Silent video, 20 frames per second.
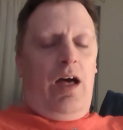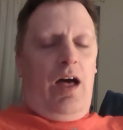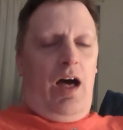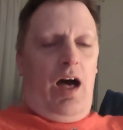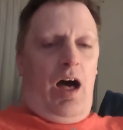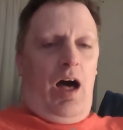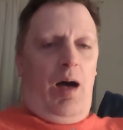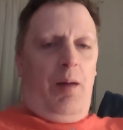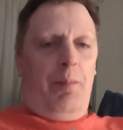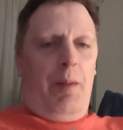
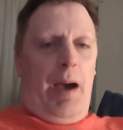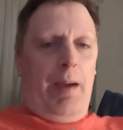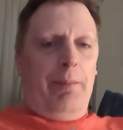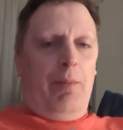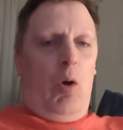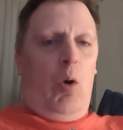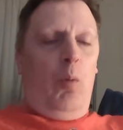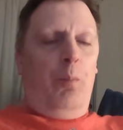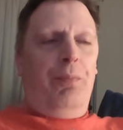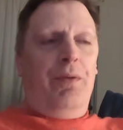I'm
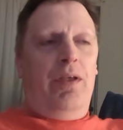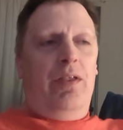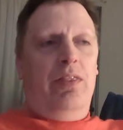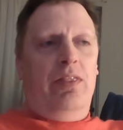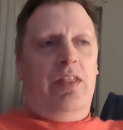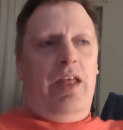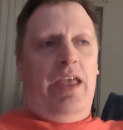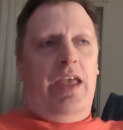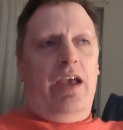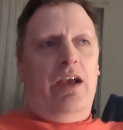
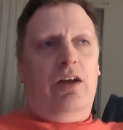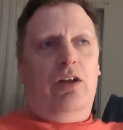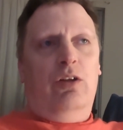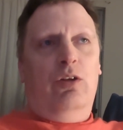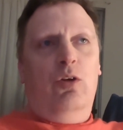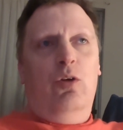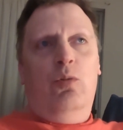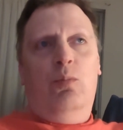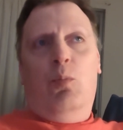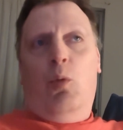hoping they
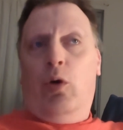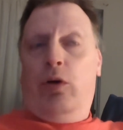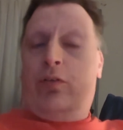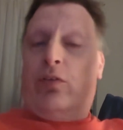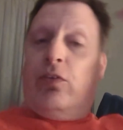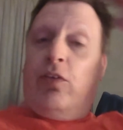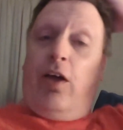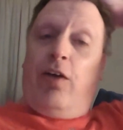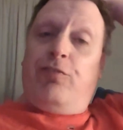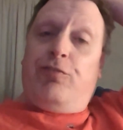include more
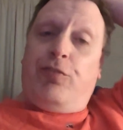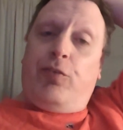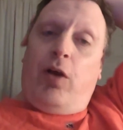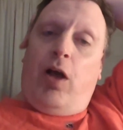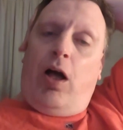stuff